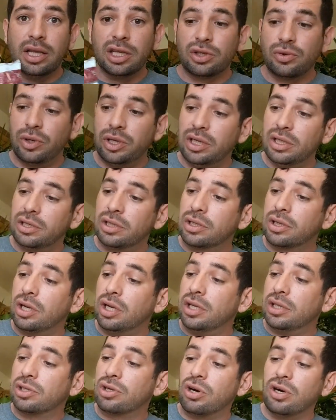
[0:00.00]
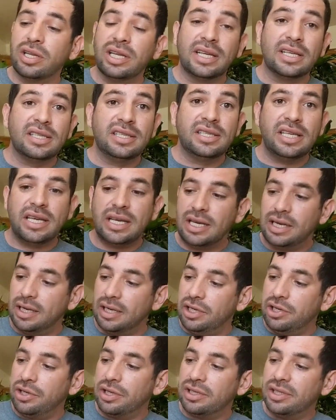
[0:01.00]
this one is called
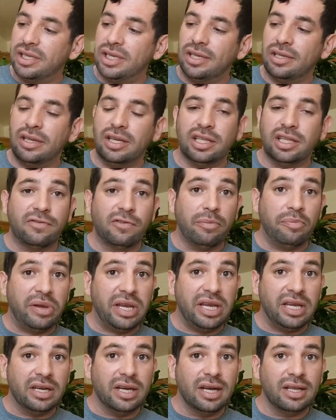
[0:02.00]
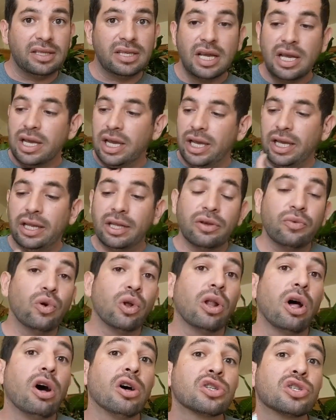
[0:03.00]
Exceed, and you can see it's for peanuts, and
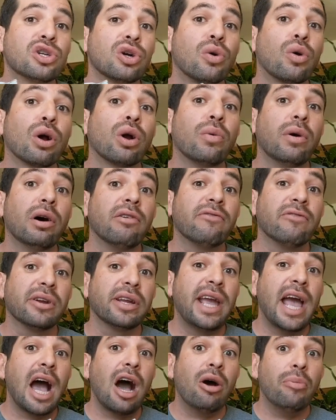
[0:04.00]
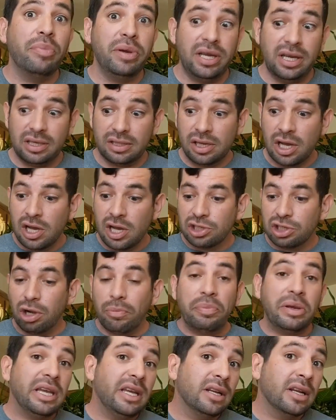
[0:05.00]
it will also work well for cowpeas.
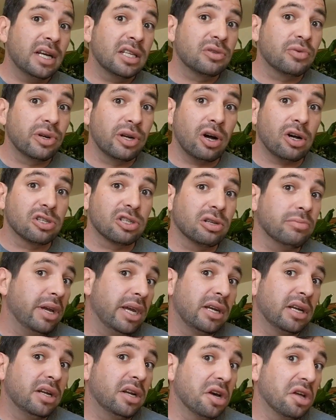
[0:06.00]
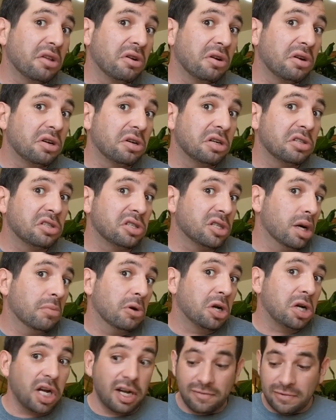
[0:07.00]
So peanuts would also make another good
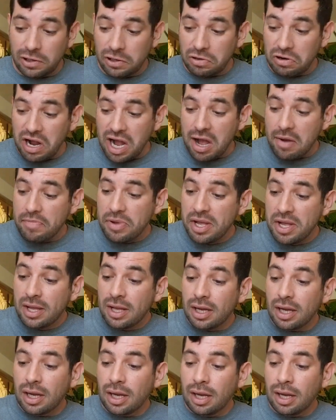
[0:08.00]
summer cover crop.